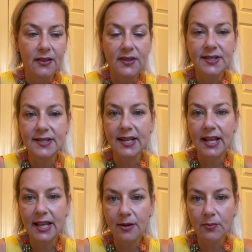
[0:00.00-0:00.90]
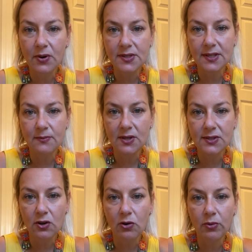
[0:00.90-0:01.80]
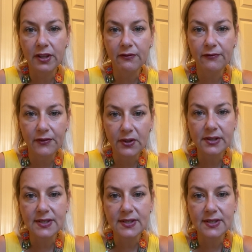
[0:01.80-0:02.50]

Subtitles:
This is an in-person musical with a full